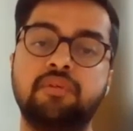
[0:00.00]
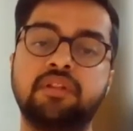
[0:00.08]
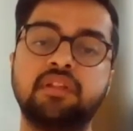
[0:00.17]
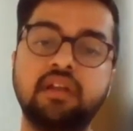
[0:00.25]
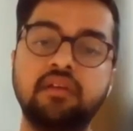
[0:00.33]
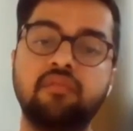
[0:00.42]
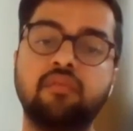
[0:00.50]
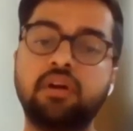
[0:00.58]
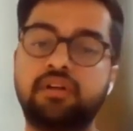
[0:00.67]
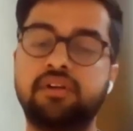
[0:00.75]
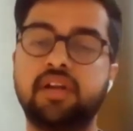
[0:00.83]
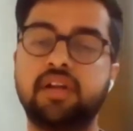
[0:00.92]
basically
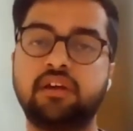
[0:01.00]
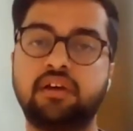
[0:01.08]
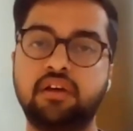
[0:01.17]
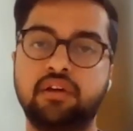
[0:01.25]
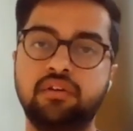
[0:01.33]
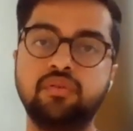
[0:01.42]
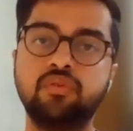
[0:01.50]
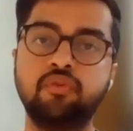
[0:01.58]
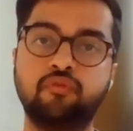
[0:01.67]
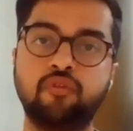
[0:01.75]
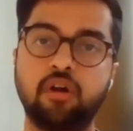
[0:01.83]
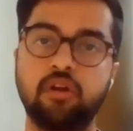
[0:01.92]
what trick
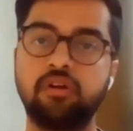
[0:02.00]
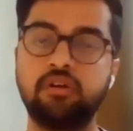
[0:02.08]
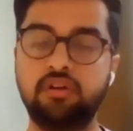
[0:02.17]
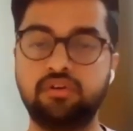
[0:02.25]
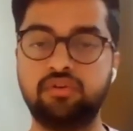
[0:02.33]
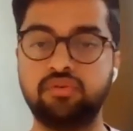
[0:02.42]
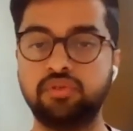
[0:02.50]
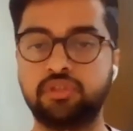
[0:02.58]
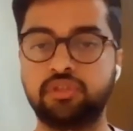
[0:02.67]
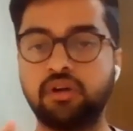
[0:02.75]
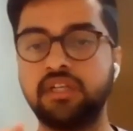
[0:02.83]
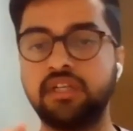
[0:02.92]
you followed to
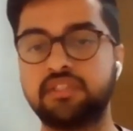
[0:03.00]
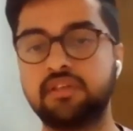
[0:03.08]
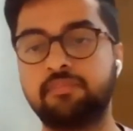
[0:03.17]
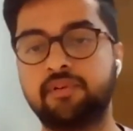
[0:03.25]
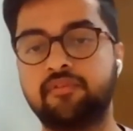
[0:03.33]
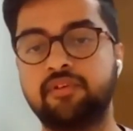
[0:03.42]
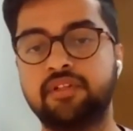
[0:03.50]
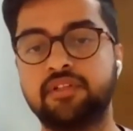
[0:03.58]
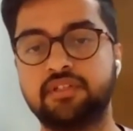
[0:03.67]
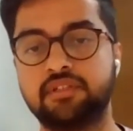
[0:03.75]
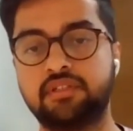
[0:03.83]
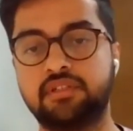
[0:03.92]
shortlist the
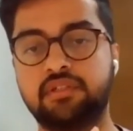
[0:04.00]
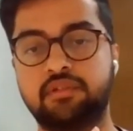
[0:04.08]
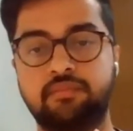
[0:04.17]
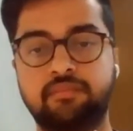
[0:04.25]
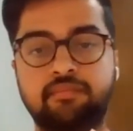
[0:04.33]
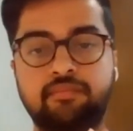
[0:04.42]
professors?